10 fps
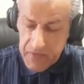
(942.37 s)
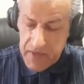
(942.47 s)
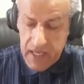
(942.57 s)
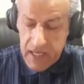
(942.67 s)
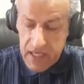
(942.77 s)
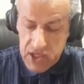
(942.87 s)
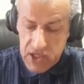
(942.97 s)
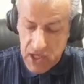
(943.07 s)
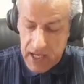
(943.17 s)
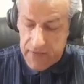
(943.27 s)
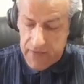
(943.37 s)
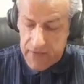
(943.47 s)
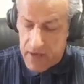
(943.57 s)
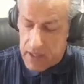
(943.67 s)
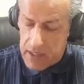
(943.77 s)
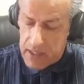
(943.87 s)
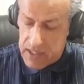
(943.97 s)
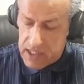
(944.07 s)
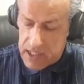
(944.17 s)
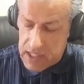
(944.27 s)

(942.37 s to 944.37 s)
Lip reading: initial and final conditions,